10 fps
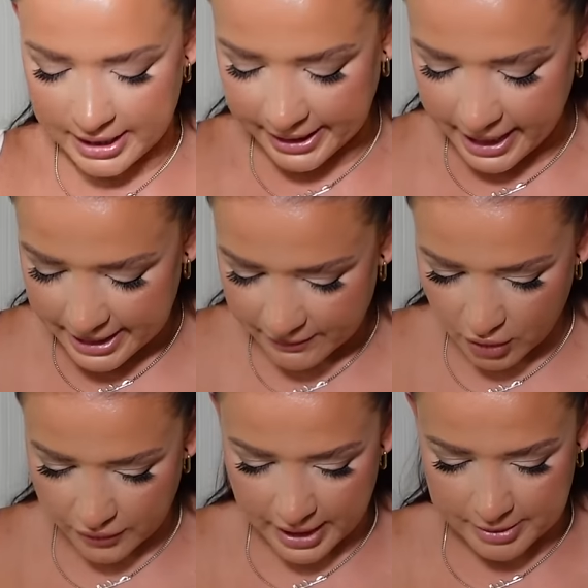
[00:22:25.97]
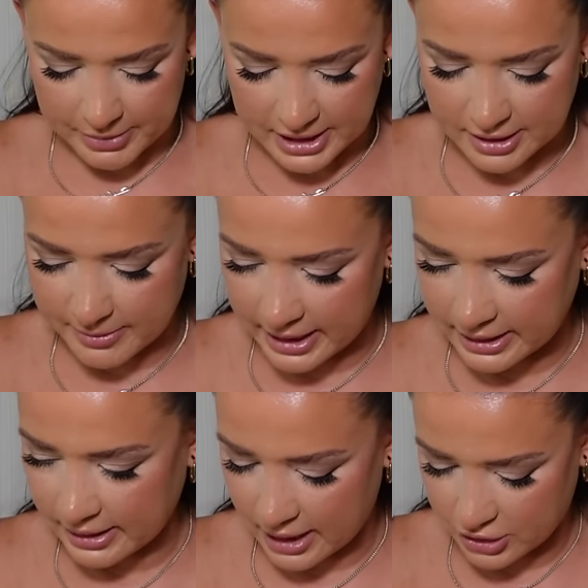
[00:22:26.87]
And again, I've got that in medium and
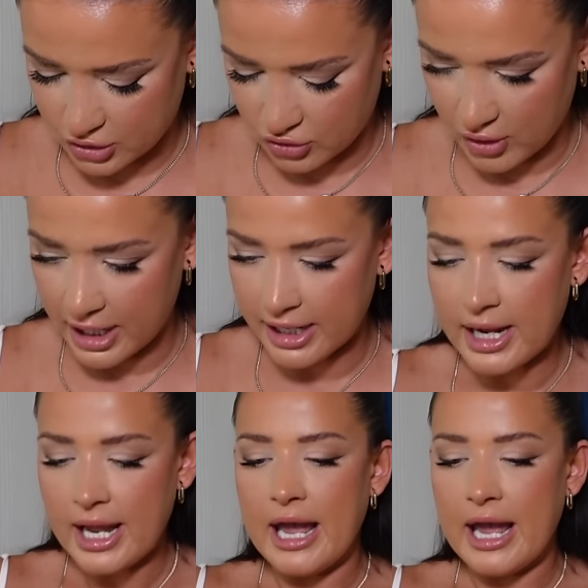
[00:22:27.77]
in large to try.